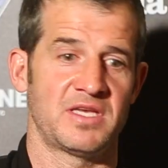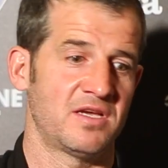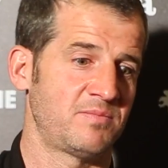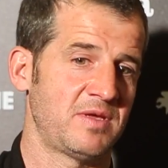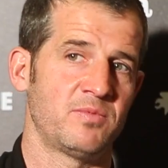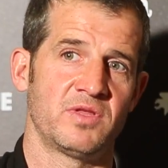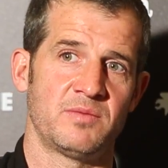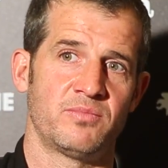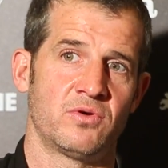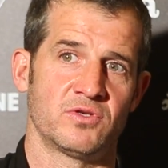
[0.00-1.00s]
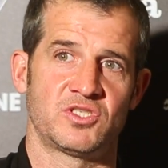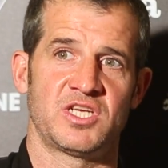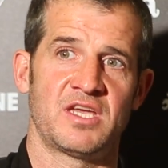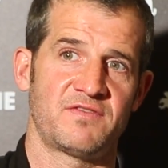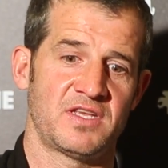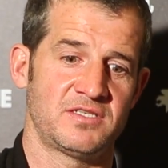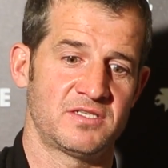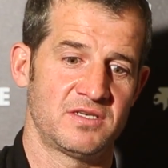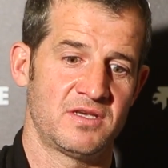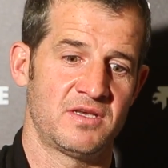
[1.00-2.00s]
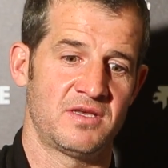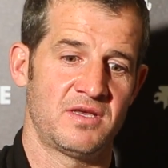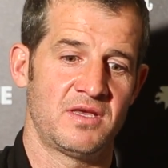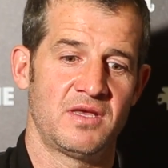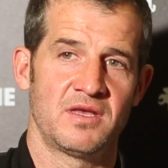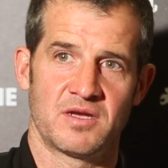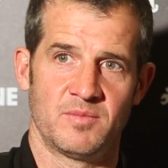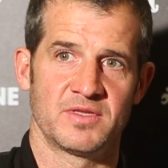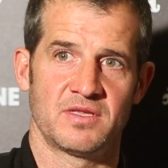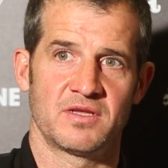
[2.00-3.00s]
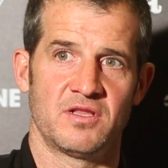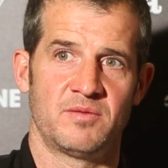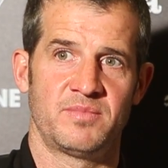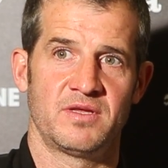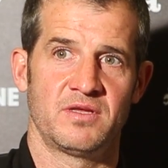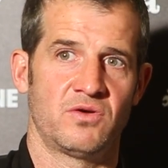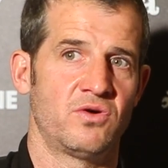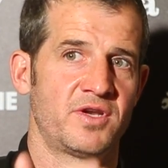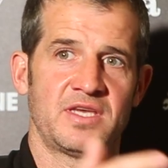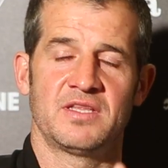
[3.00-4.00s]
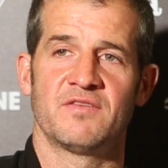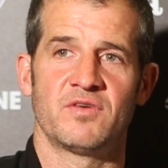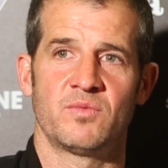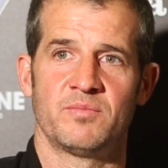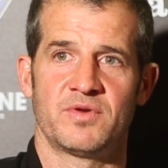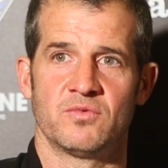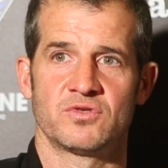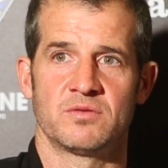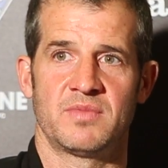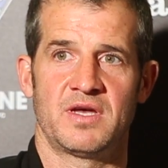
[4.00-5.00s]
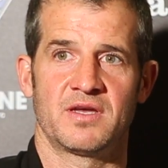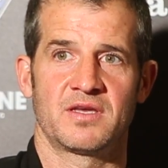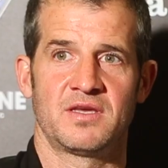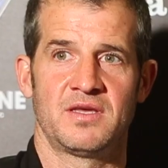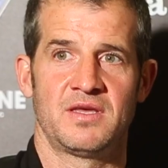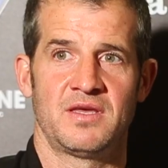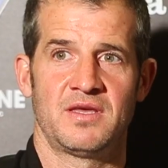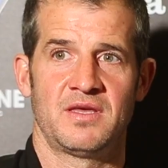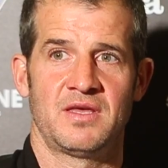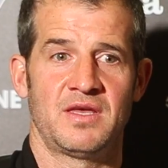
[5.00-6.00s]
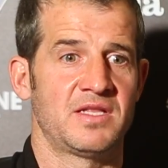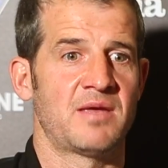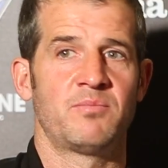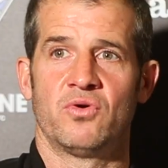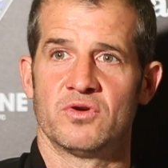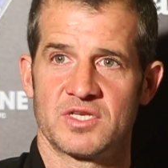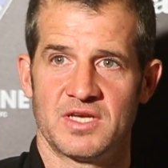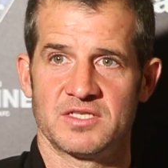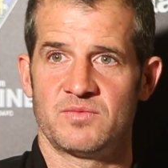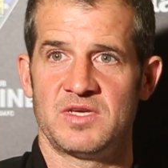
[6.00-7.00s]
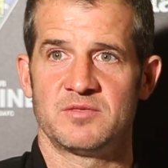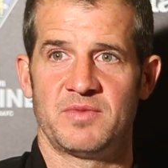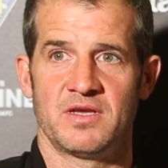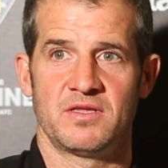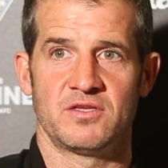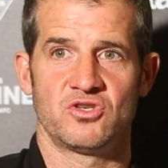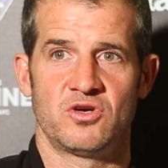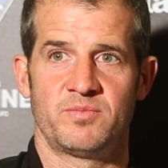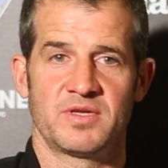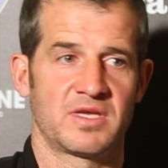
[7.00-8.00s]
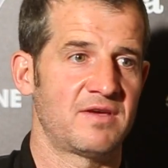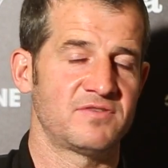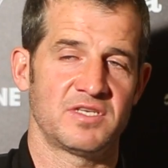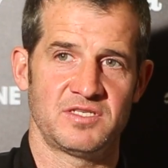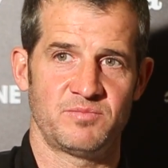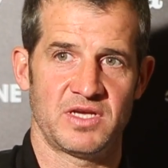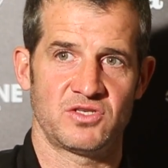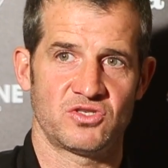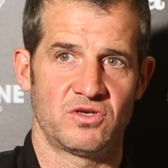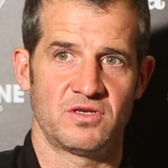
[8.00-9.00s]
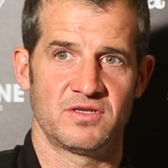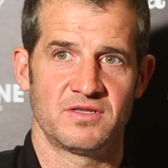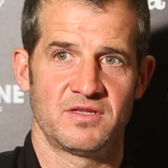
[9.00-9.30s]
But you had people like Potts, Jeffries coming to the club. Alright, they never won promotion back, and then Potts gets a wee spell at the job and gives it his best shot.